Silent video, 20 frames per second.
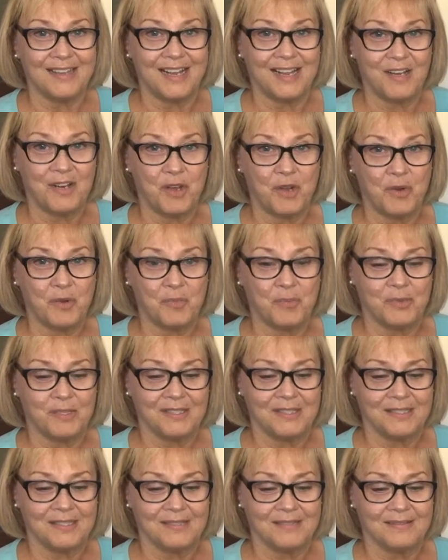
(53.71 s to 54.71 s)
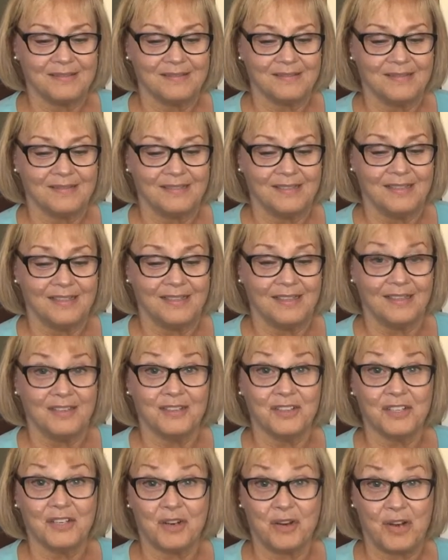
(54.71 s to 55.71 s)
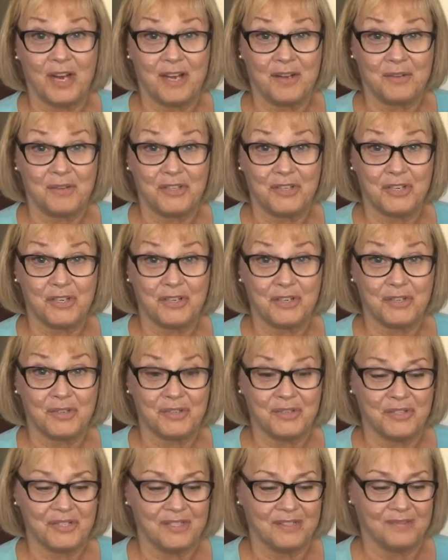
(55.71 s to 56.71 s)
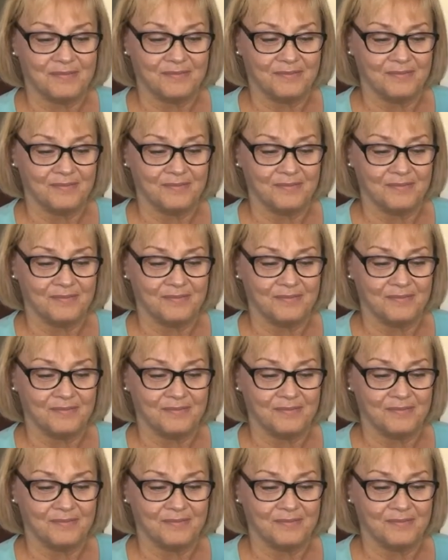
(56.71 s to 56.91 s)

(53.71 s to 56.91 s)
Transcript: and opened. The crowd turned.